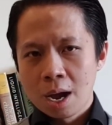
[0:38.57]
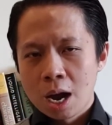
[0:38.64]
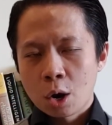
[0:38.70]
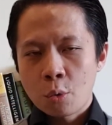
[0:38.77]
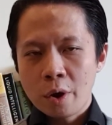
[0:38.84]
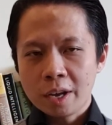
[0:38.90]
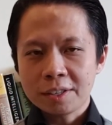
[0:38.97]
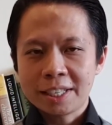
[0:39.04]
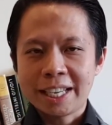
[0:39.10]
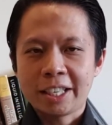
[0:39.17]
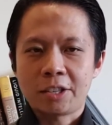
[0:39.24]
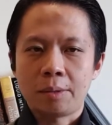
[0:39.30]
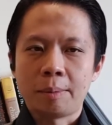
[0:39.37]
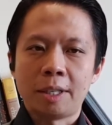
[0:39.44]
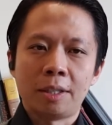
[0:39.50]
Quicker
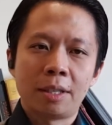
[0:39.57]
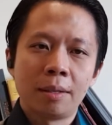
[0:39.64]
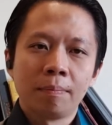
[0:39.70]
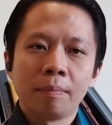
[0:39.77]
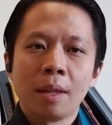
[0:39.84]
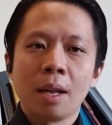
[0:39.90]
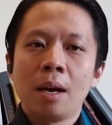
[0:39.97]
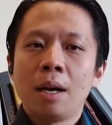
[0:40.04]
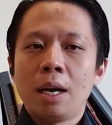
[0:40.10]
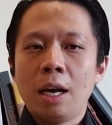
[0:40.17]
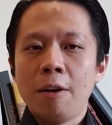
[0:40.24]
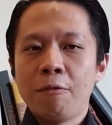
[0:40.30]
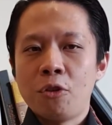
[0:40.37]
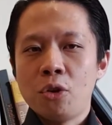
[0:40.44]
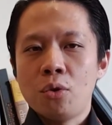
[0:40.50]
settlement.
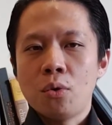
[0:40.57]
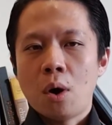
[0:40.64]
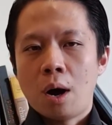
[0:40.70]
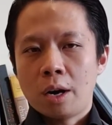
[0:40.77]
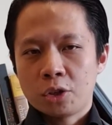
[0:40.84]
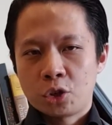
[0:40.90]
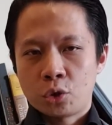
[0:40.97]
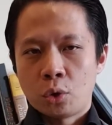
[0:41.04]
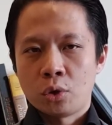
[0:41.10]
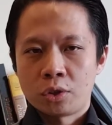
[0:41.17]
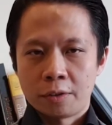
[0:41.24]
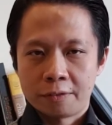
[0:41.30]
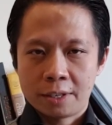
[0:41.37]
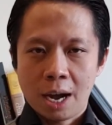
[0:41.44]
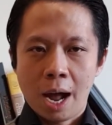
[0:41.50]
If you are short of
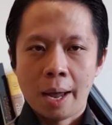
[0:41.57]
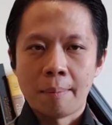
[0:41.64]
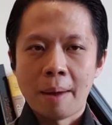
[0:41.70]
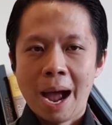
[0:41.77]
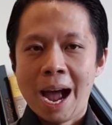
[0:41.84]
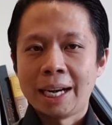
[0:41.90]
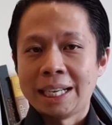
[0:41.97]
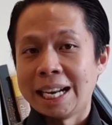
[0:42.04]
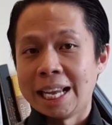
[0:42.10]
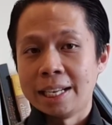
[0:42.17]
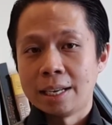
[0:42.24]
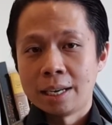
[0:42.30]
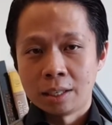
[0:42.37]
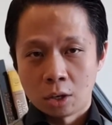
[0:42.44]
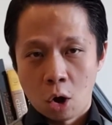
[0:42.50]
time and need
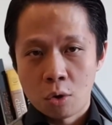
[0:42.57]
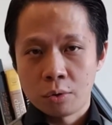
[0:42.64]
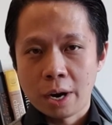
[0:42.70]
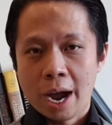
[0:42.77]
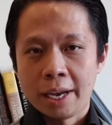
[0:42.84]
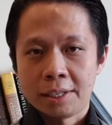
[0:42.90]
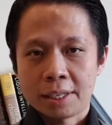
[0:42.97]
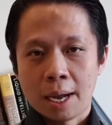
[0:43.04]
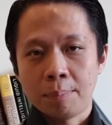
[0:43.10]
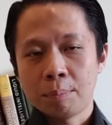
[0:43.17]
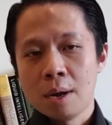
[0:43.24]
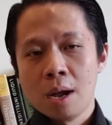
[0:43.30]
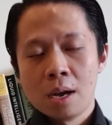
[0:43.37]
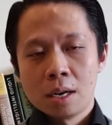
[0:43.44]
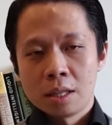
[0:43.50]
a loan
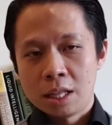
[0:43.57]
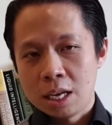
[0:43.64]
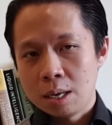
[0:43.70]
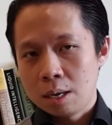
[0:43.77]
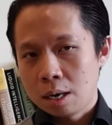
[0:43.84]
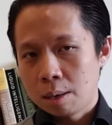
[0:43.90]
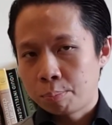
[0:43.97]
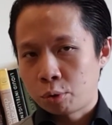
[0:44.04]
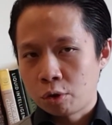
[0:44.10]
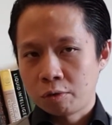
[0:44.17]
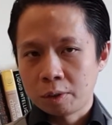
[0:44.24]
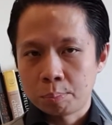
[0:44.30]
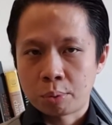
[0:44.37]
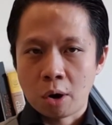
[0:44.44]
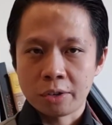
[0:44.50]
ASAP, the approval
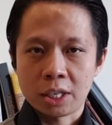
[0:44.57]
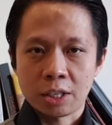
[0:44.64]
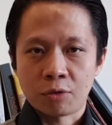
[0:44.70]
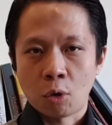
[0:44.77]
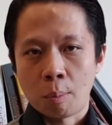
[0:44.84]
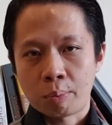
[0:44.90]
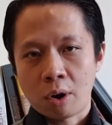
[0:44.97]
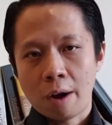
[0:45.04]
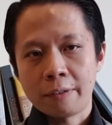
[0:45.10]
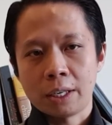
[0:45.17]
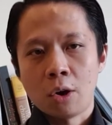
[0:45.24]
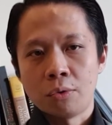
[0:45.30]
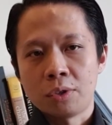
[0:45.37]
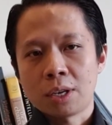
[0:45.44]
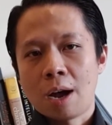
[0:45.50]
process for private
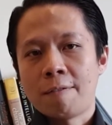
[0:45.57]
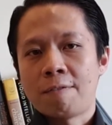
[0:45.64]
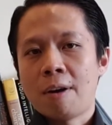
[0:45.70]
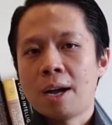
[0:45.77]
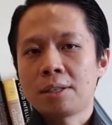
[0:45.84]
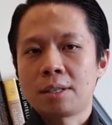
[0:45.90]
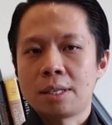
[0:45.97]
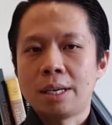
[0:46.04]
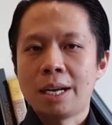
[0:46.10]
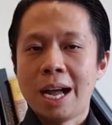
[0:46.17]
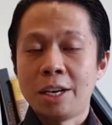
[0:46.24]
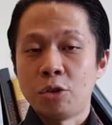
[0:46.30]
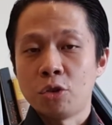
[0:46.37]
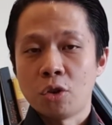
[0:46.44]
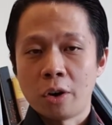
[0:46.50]
loans are faster and
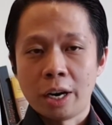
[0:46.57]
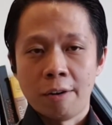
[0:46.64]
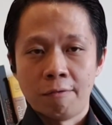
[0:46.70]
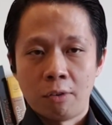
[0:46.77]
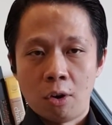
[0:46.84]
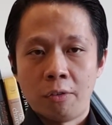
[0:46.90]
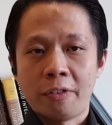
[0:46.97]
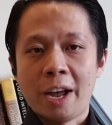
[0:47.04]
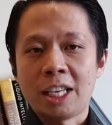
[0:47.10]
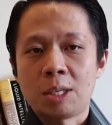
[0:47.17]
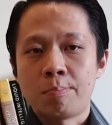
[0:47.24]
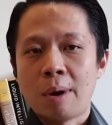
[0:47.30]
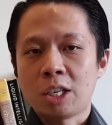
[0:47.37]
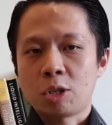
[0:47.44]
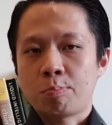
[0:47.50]
do not involve as
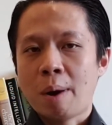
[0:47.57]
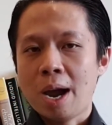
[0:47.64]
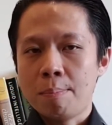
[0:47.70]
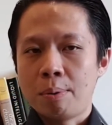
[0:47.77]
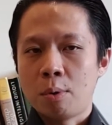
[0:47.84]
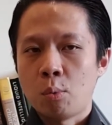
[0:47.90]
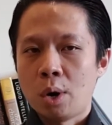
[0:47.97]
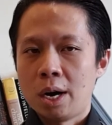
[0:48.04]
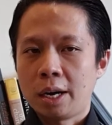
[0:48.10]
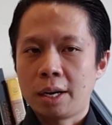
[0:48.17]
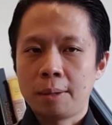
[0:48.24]
much paperwork.